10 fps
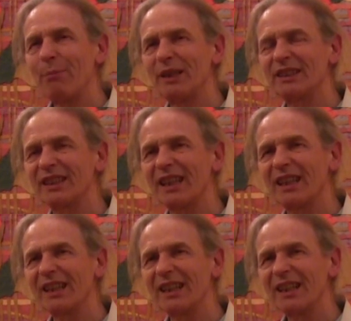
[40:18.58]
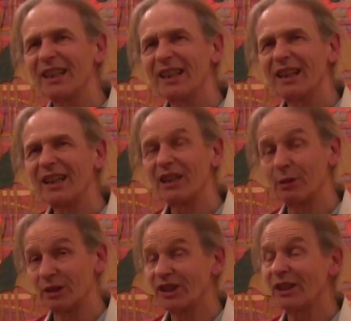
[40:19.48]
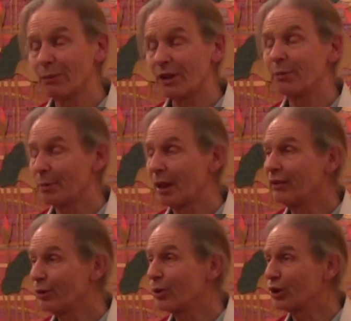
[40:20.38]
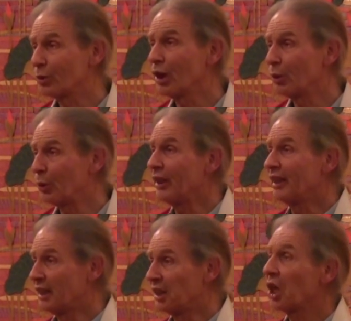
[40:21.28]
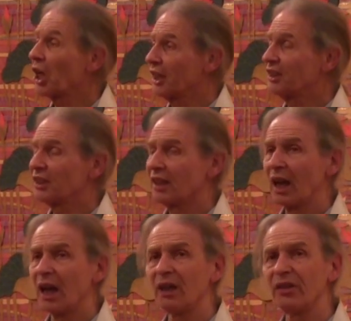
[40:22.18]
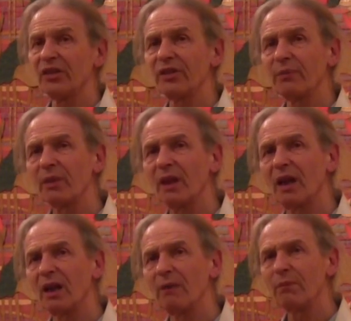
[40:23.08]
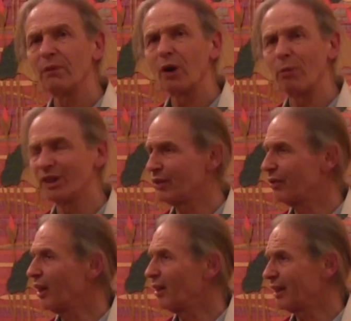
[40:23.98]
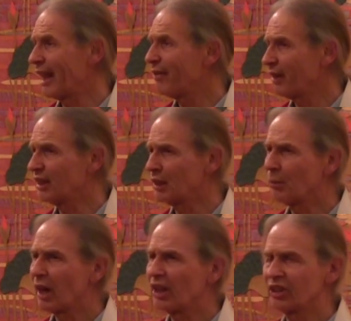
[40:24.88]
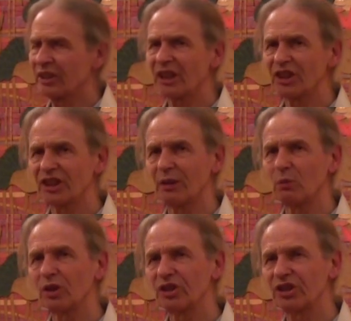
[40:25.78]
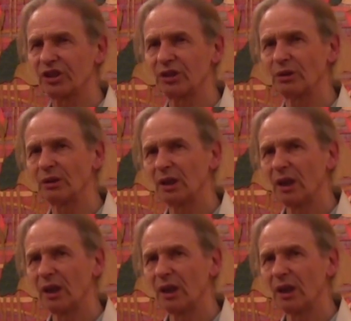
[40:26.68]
But there was some of the people I lived with as well really didn't like it, and obviously they felt embarrassed, and I just didn't want to